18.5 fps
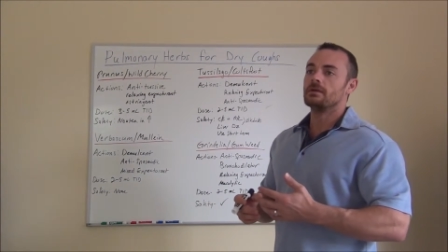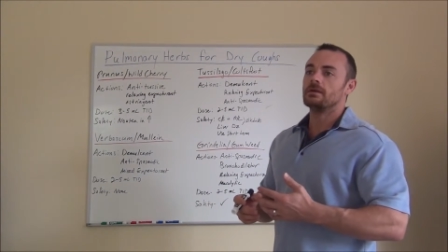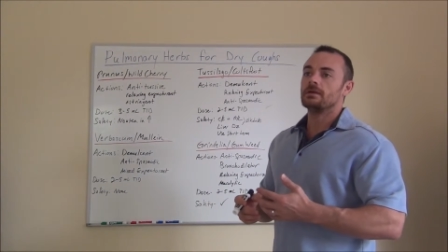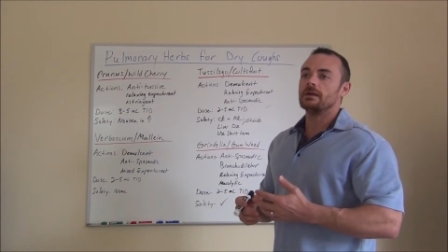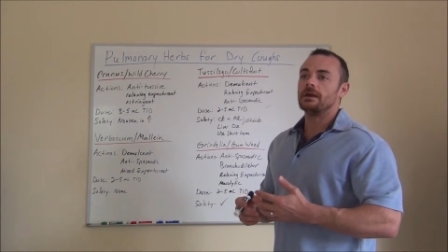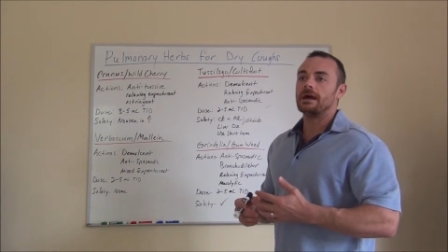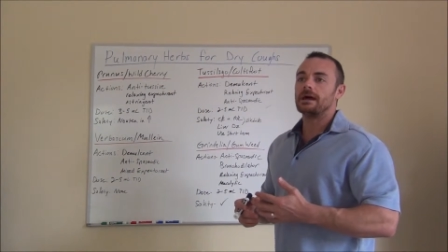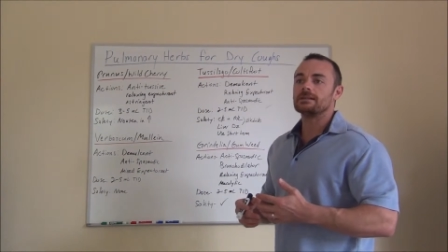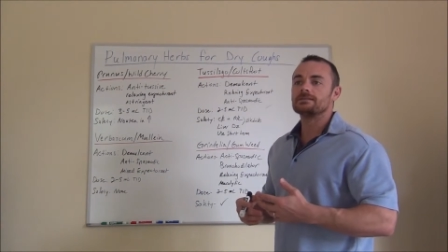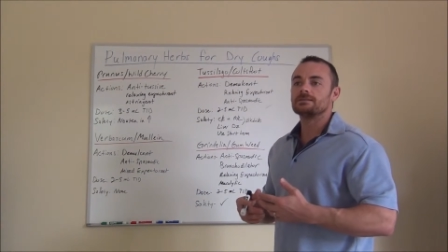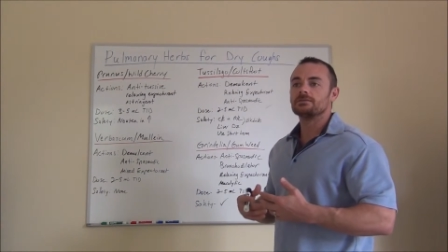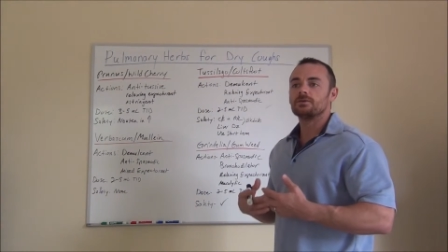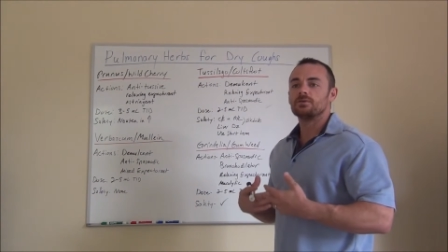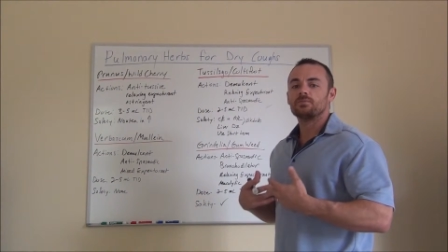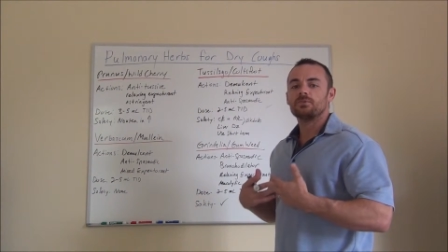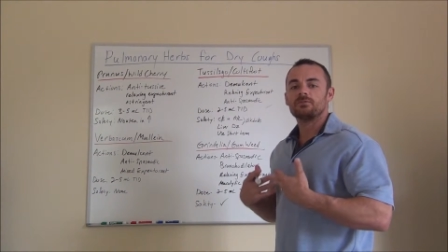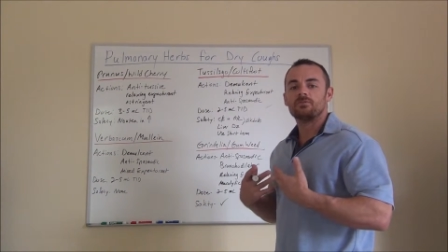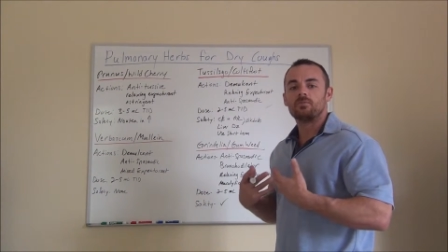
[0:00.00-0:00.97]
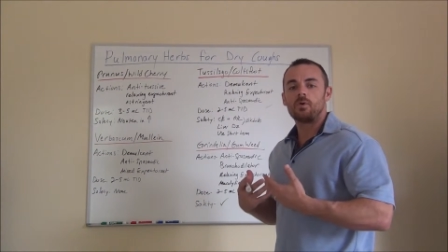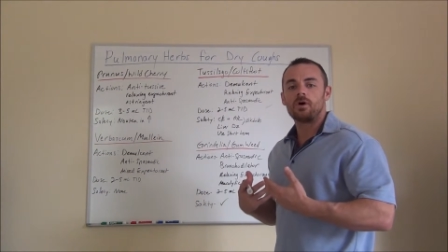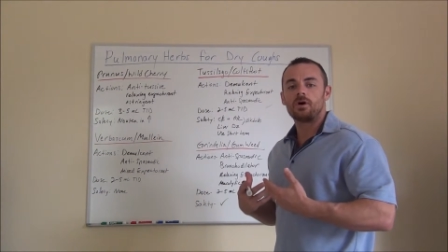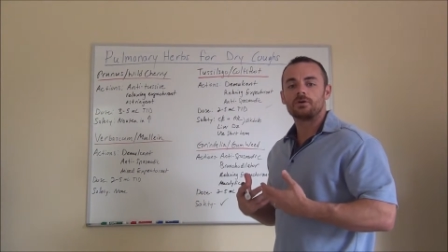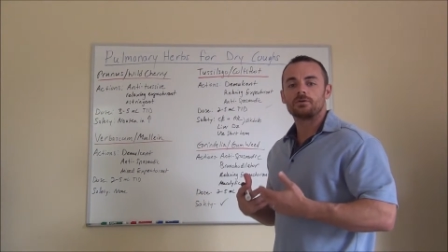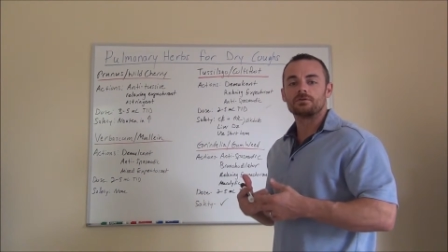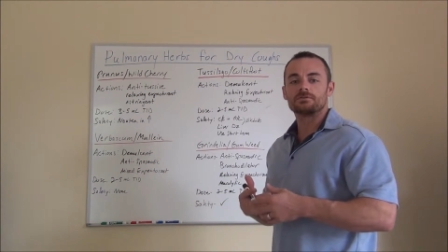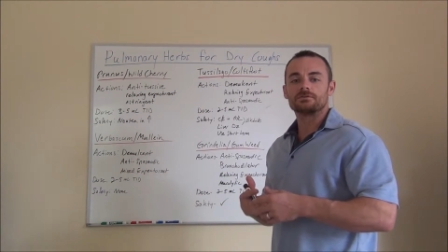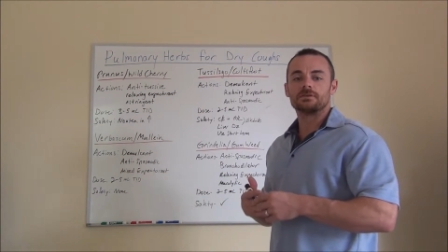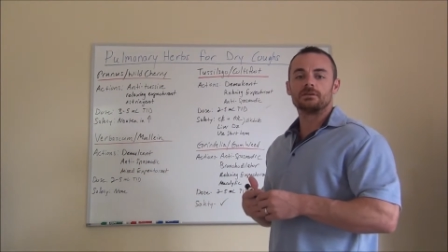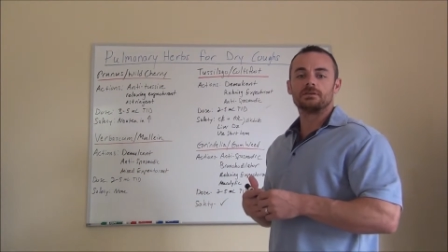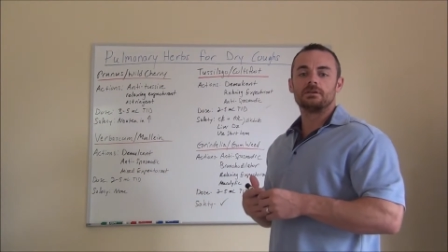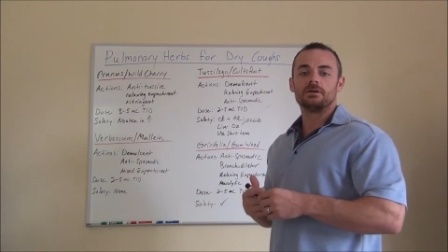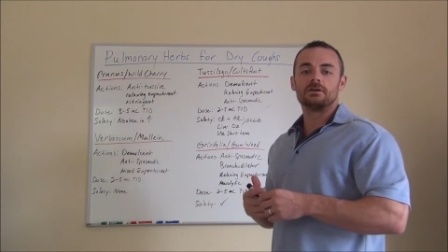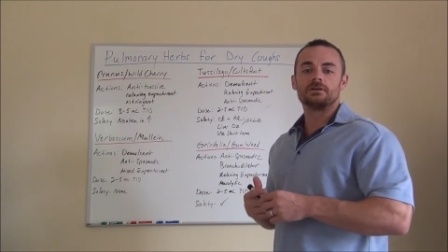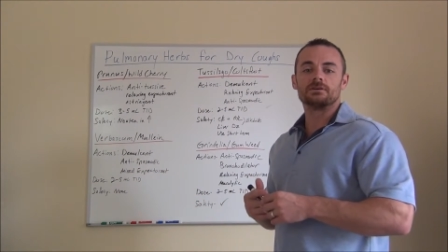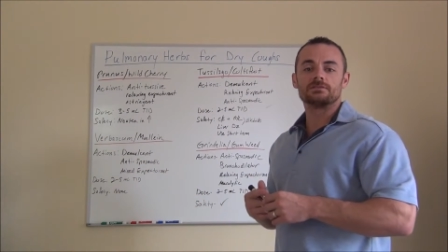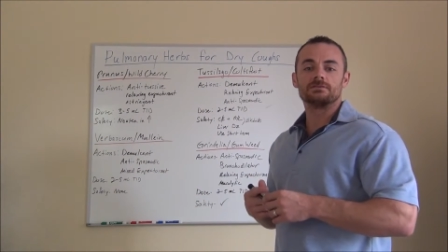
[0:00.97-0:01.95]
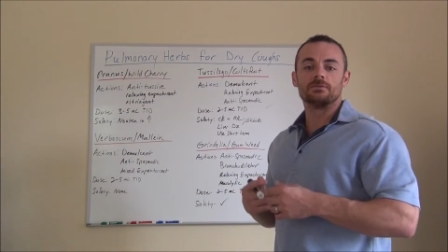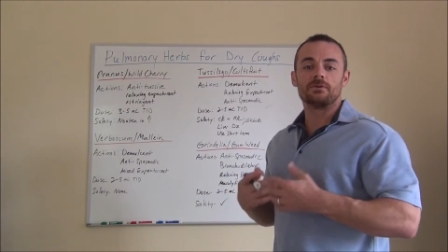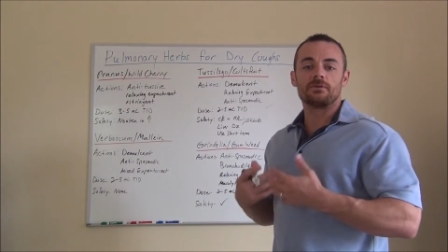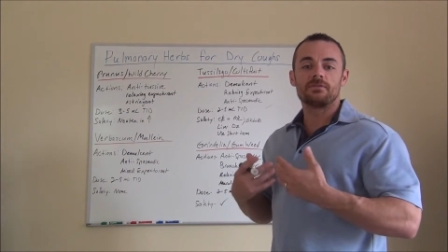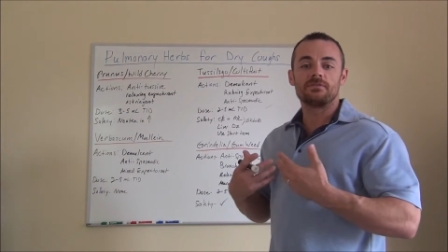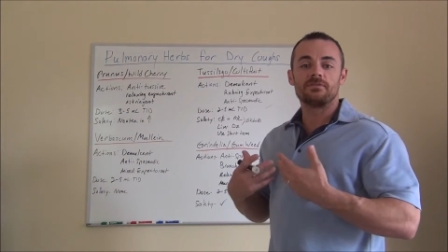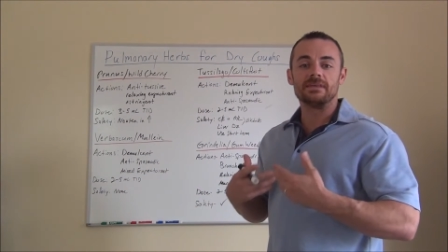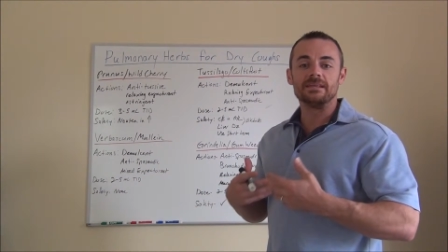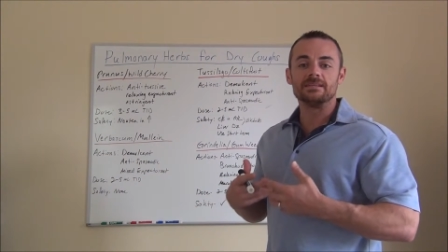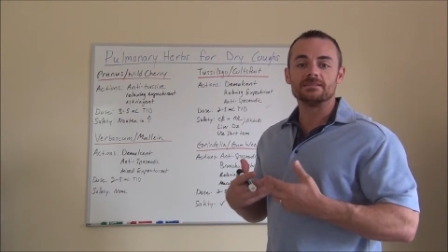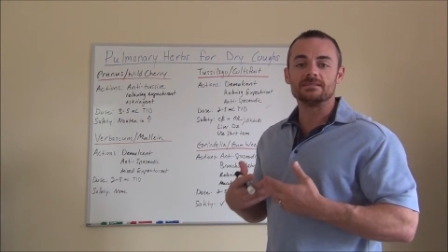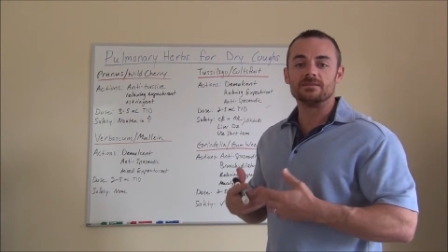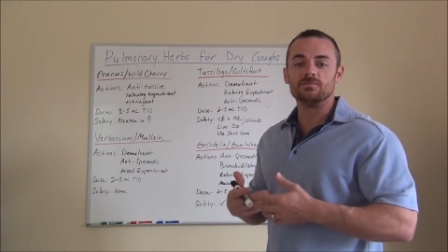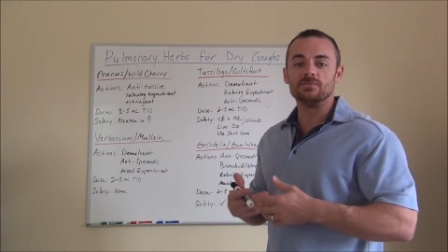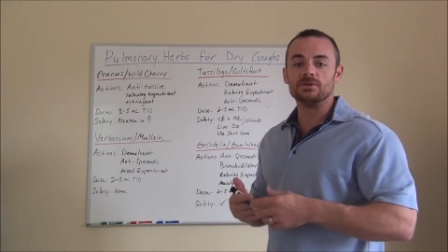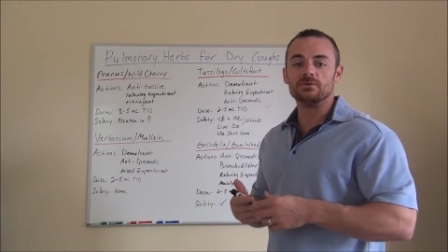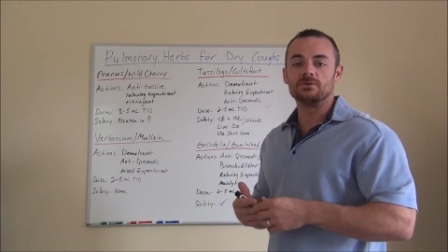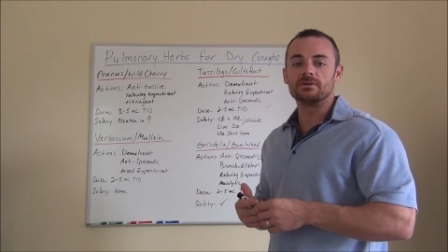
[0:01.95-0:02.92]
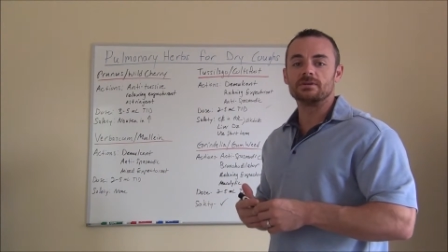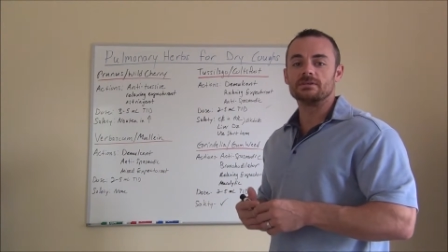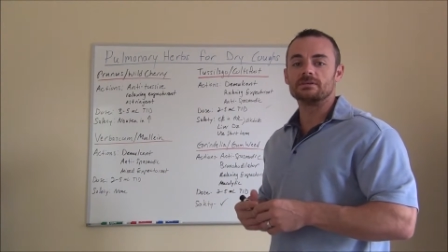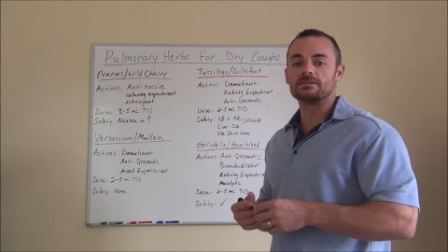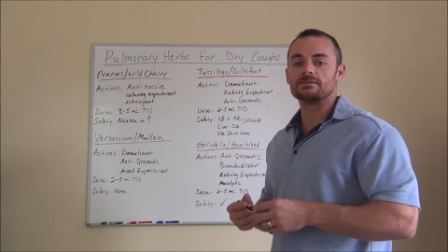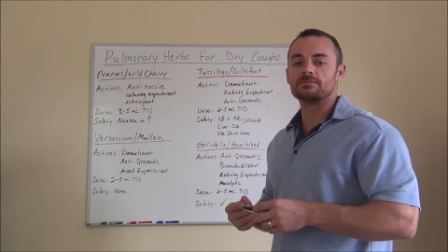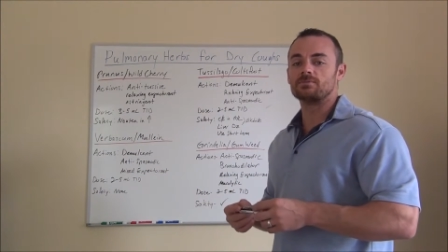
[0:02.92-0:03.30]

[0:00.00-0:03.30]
adds a little bit of water to the lungs, so it thins the mucus